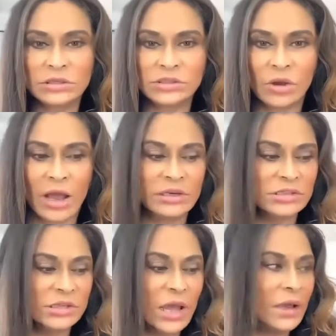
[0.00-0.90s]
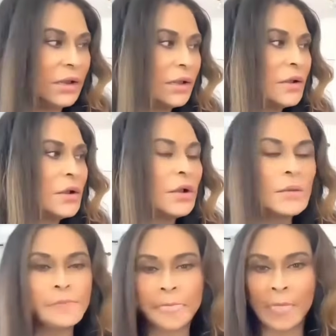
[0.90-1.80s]
So I decided
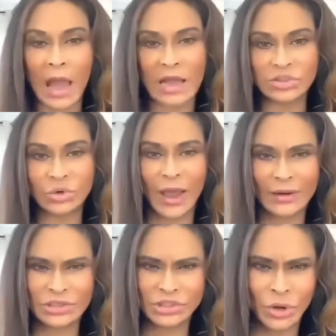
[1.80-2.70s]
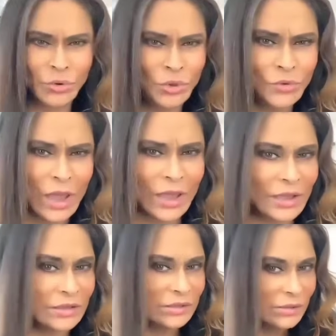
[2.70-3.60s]
I'd try to show you
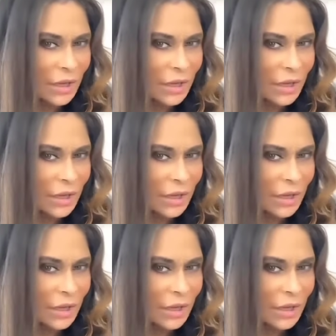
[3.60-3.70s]
guys.